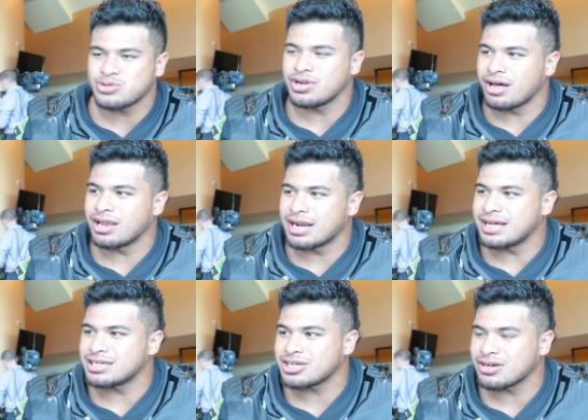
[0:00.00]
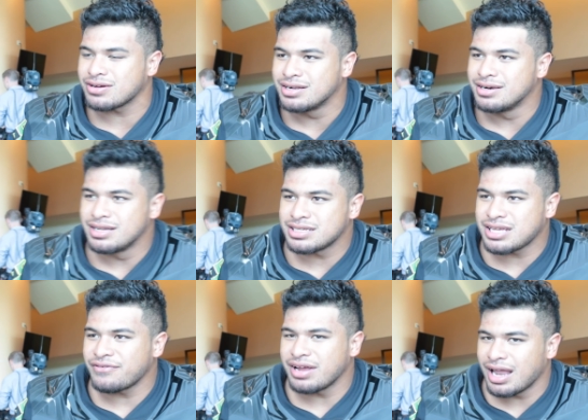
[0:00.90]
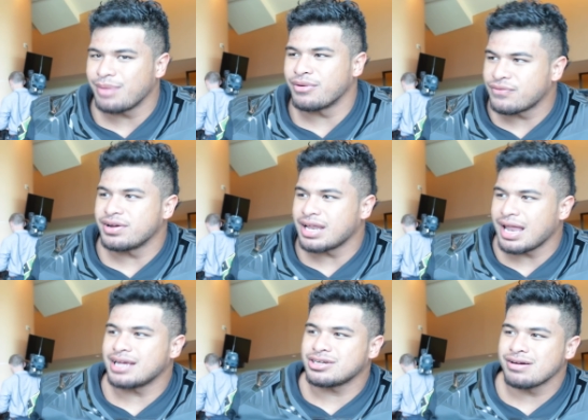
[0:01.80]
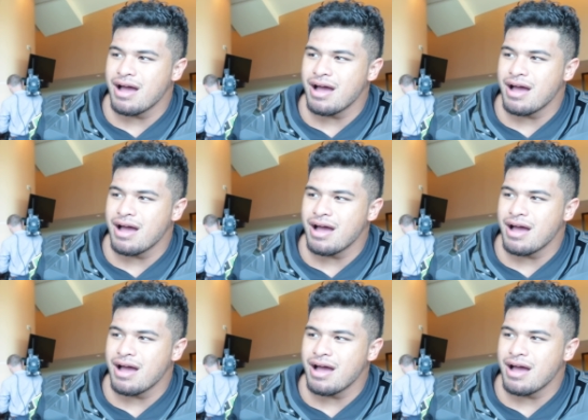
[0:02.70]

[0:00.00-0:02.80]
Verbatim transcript: that's really all it is. So it's definitely a lot more fun than last year.